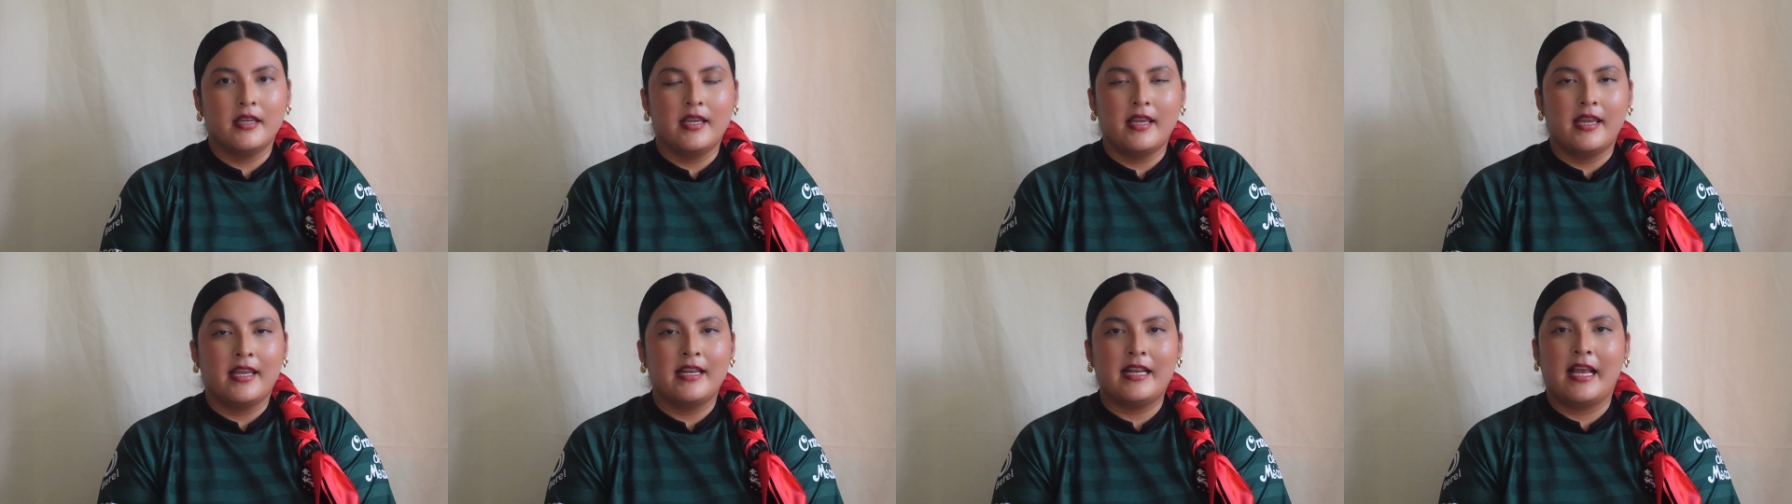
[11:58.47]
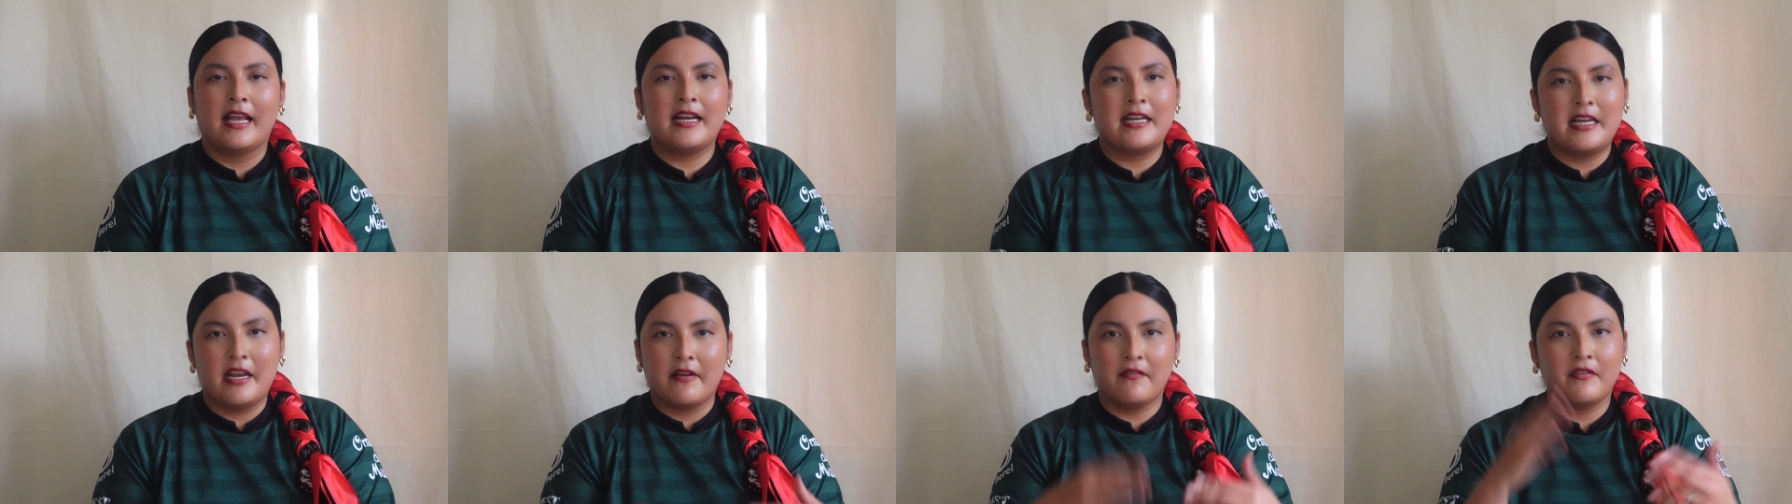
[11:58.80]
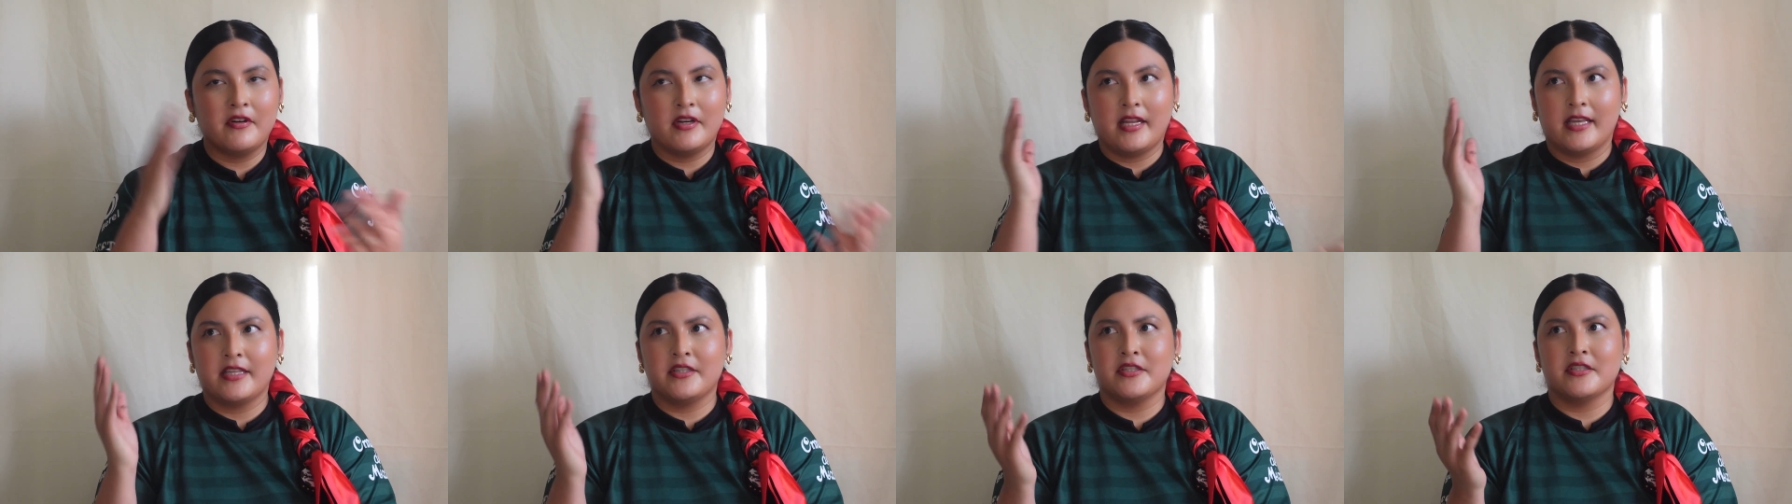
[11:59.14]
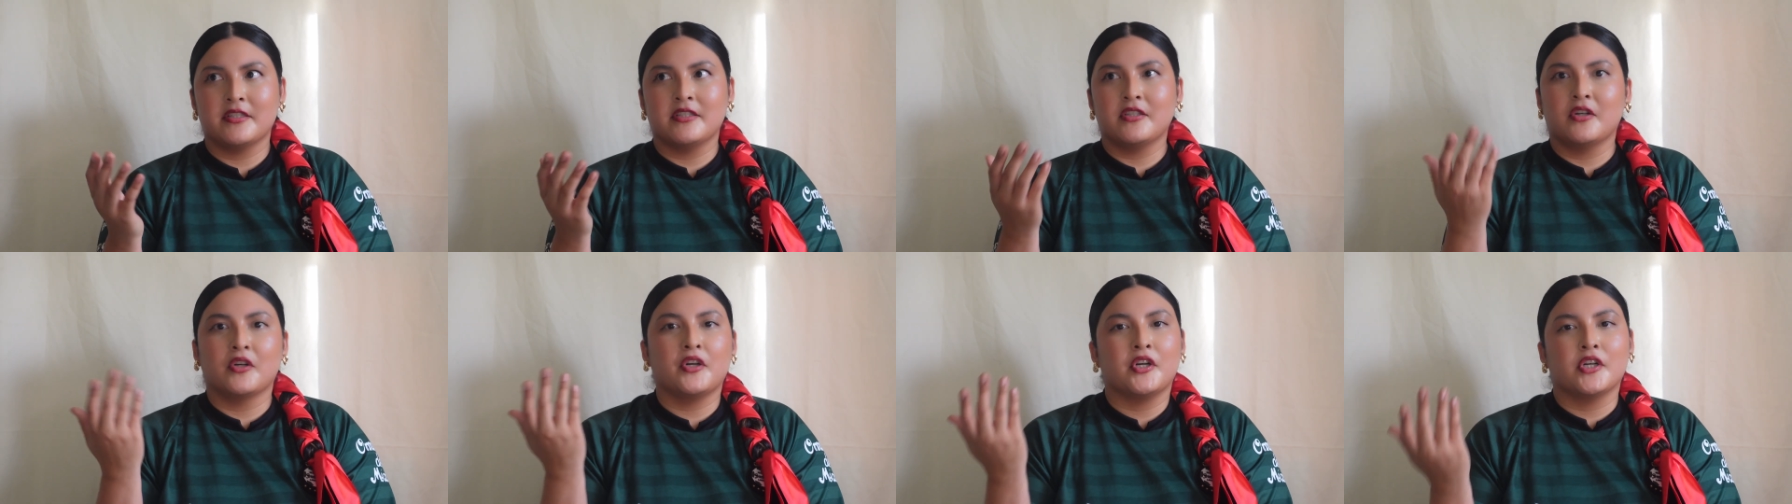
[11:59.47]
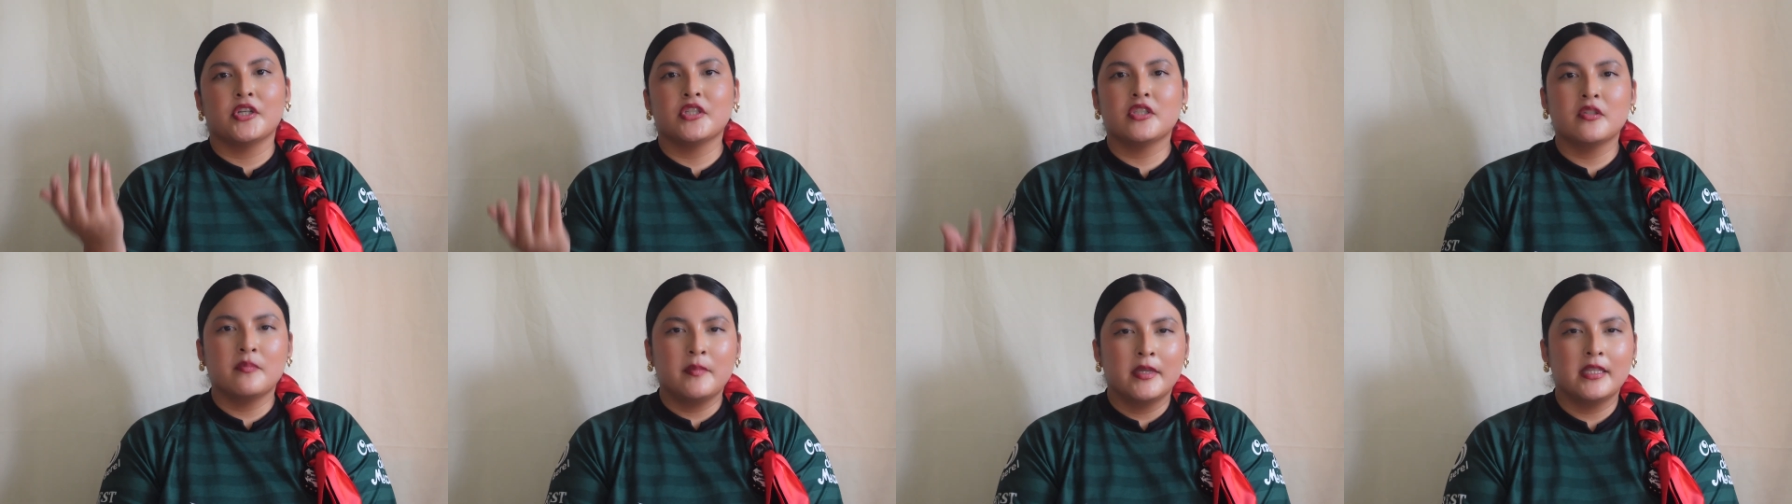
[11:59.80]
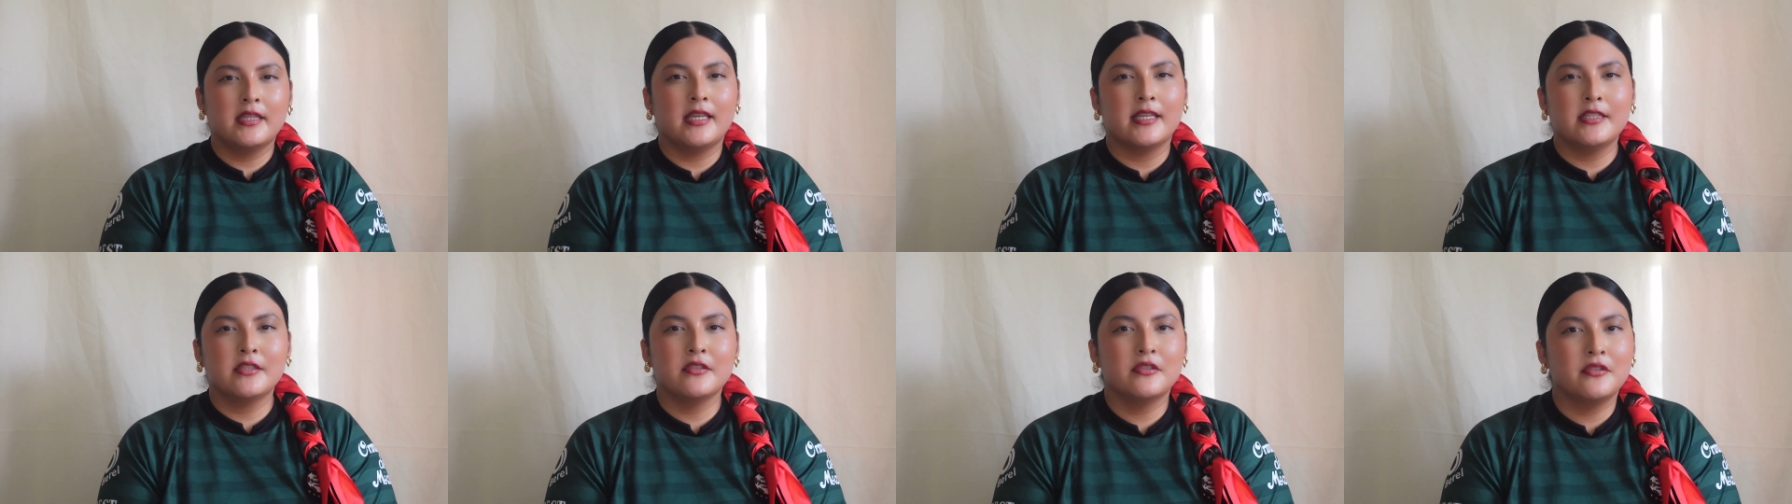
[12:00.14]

It had never like just occurred to me like to